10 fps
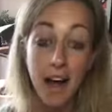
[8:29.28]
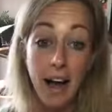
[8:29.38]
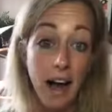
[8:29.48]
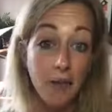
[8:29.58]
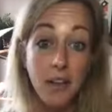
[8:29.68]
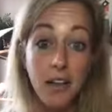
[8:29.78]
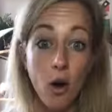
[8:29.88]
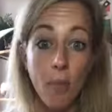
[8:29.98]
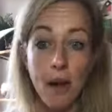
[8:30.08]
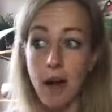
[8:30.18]
I really
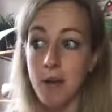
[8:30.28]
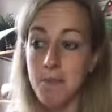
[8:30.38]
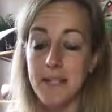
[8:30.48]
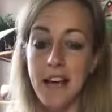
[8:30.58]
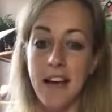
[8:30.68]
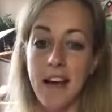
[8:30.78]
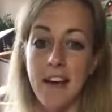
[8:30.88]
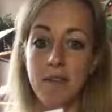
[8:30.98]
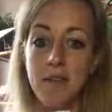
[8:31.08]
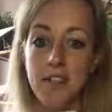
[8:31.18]
hope it helps. And
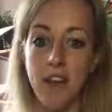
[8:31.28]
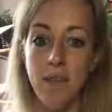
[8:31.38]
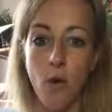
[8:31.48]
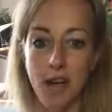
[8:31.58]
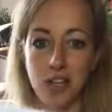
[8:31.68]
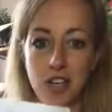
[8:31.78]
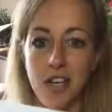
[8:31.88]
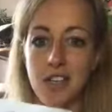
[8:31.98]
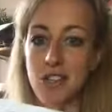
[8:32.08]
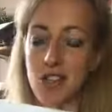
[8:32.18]
if you still have
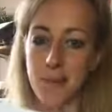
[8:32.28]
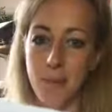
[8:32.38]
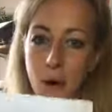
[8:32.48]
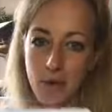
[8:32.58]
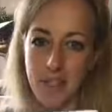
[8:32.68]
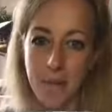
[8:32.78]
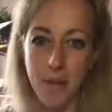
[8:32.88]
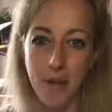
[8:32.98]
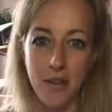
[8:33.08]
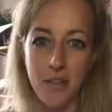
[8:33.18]
questions, just post them
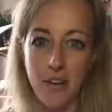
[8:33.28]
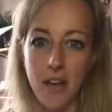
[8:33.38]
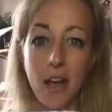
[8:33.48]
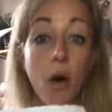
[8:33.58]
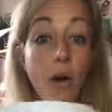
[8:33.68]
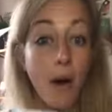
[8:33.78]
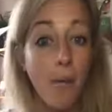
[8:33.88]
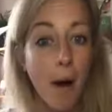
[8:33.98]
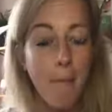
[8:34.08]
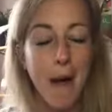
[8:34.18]
below this video and I'll
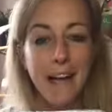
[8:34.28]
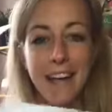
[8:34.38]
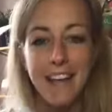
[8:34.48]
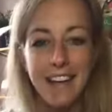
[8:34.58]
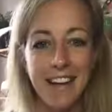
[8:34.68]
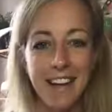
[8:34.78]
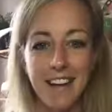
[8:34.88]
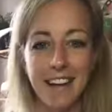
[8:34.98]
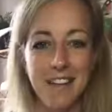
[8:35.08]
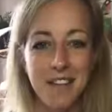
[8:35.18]
pop back in
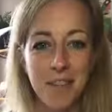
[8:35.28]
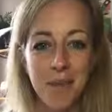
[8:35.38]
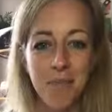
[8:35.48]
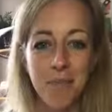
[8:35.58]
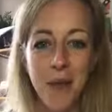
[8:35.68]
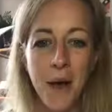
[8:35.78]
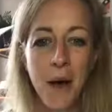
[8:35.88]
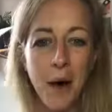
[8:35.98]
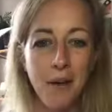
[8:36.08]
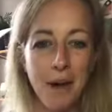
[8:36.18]
and answer them.
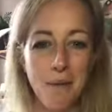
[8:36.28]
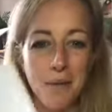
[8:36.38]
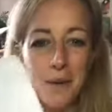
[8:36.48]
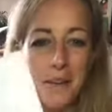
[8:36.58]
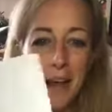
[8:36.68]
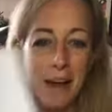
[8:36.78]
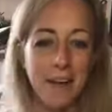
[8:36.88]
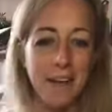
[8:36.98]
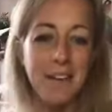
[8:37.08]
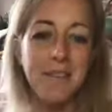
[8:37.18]
All right, good luck.